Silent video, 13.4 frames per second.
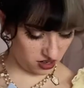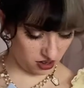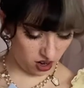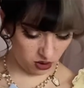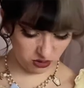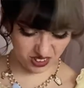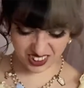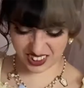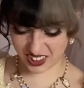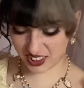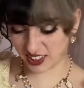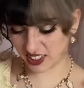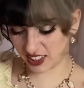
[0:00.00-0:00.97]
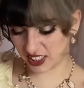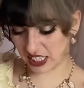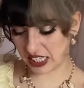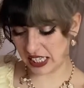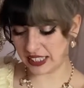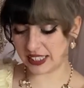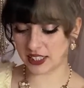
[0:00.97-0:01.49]
Oh,
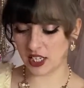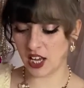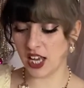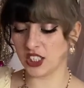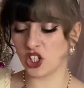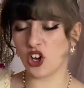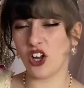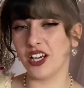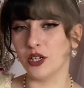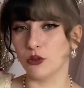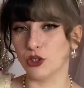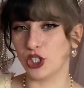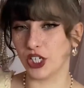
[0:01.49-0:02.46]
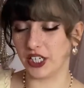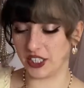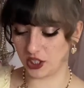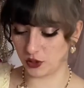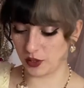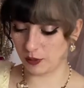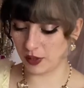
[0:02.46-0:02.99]
it's got a little sheen
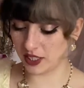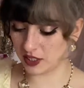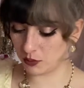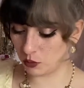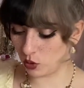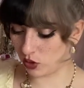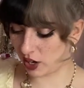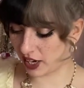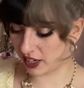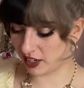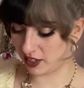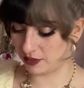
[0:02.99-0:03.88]
to it, but it's more like